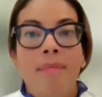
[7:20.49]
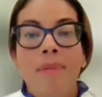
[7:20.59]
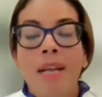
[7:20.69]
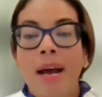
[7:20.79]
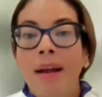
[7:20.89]

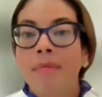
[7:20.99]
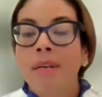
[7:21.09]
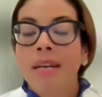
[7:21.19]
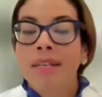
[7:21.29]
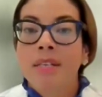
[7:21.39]
not
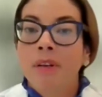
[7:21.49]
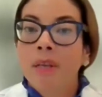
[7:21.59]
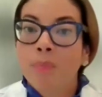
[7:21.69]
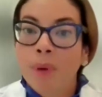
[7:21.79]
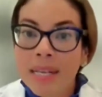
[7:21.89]

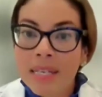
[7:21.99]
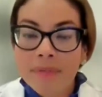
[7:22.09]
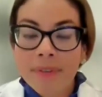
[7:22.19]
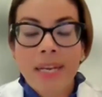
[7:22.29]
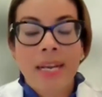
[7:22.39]
necessarily
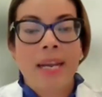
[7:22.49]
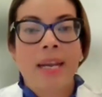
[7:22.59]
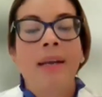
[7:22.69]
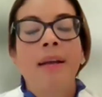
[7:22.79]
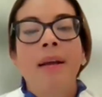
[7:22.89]

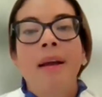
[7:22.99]
breastfeeding,